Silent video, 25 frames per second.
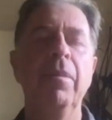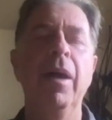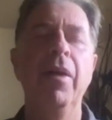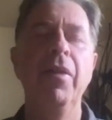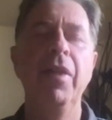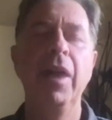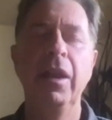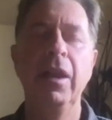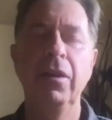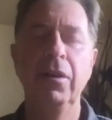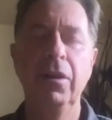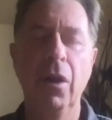
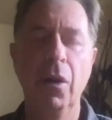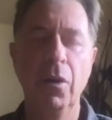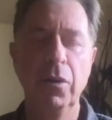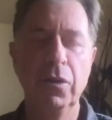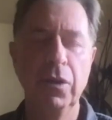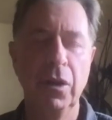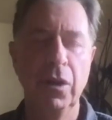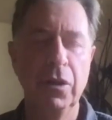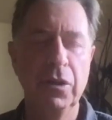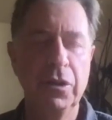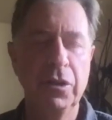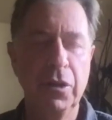and then
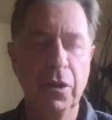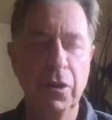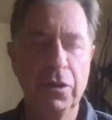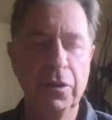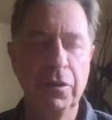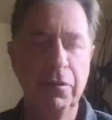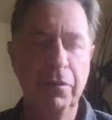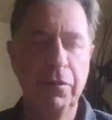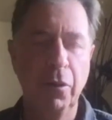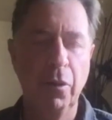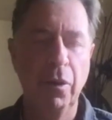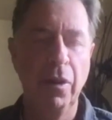goes on a
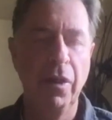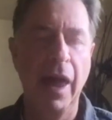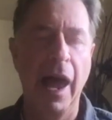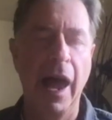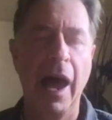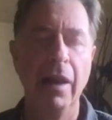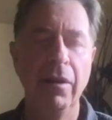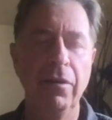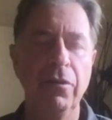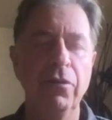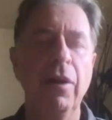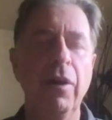search for
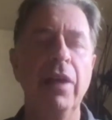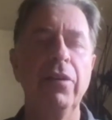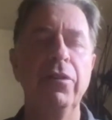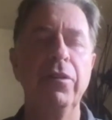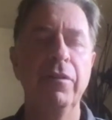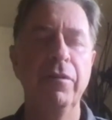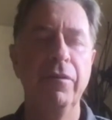that and tries